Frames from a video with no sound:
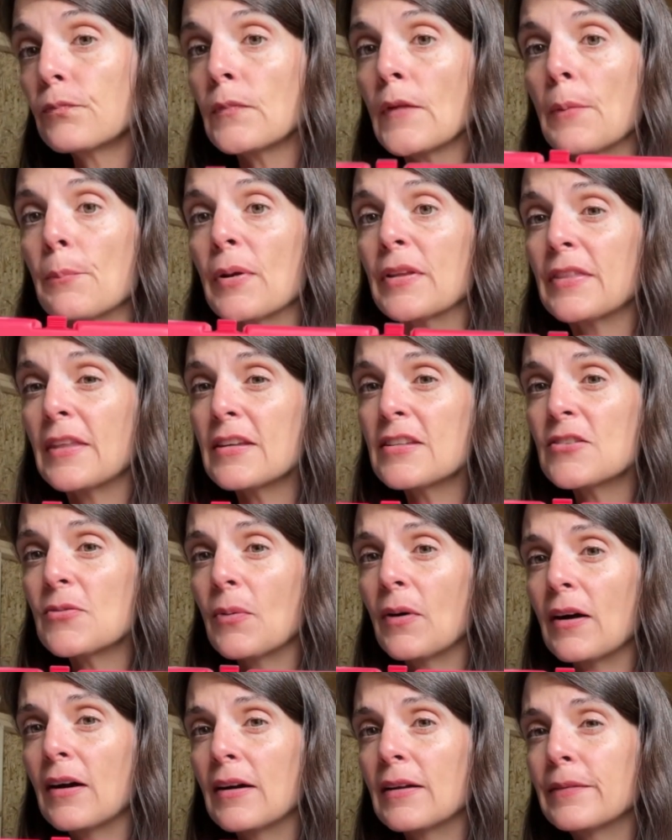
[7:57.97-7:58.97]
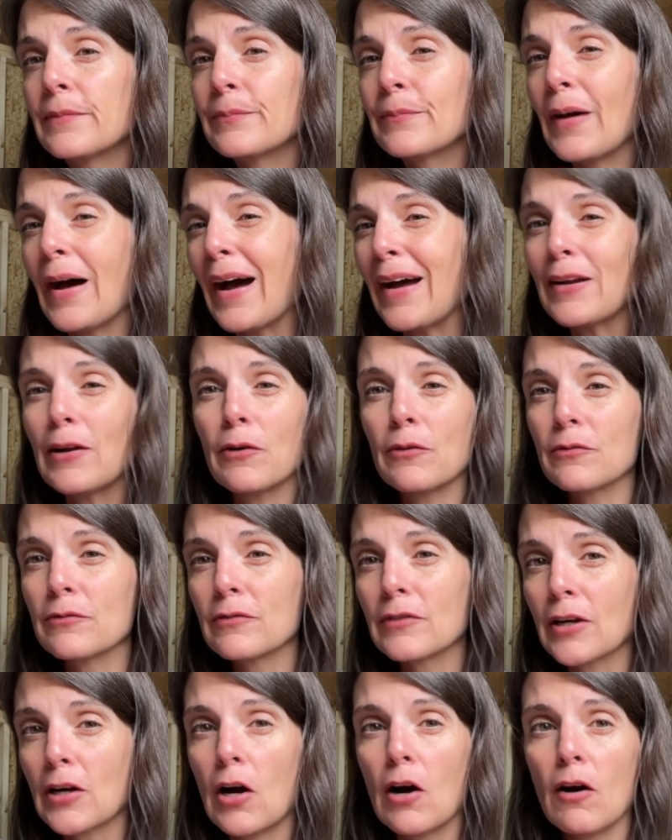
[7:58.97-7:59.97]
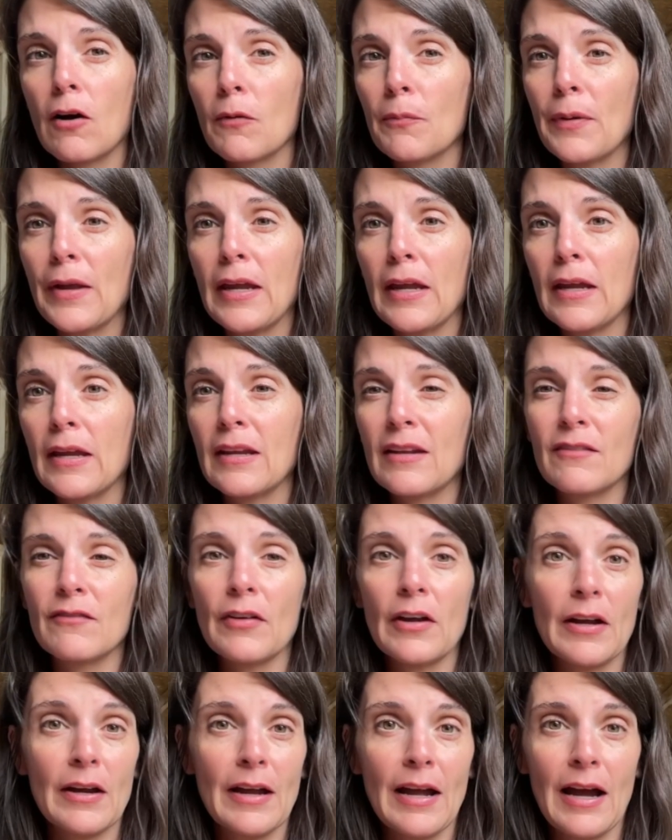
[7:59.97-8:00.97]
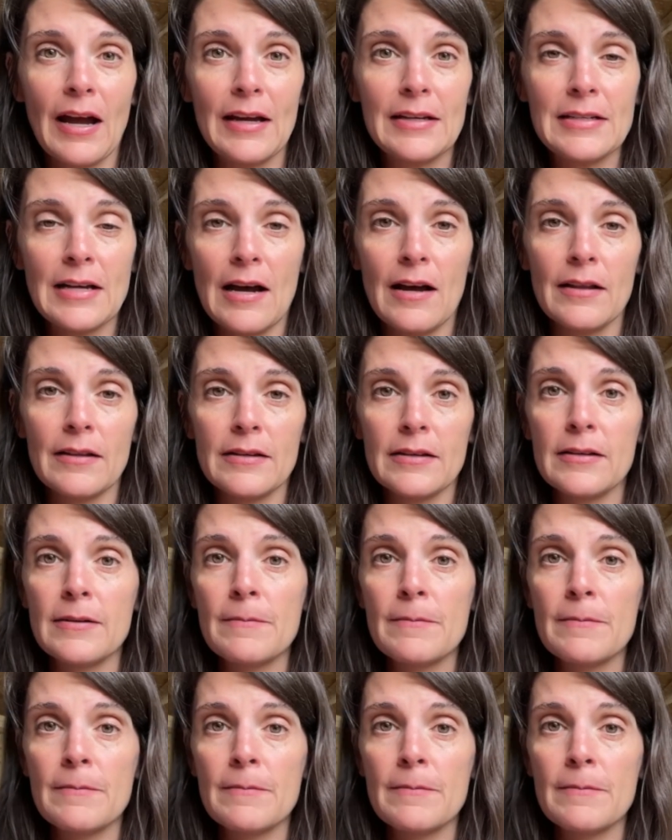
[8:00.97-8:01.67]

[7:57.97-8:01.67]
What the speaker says: But this one, I don't recall being very high dollar.